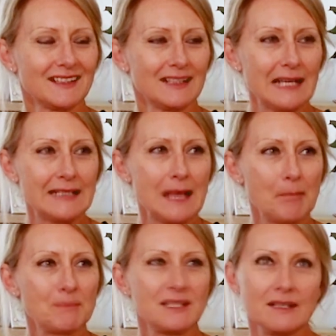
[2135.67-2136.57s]

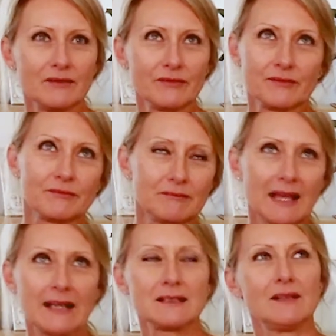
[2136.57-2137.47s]
adaptive
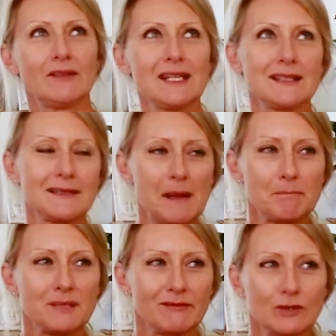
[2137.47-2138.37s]
activities,
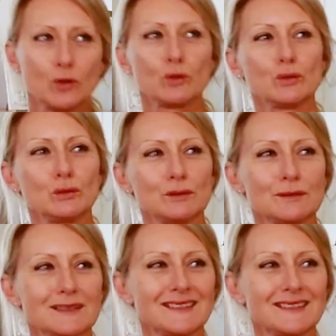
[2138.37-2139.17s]
adaptive tools.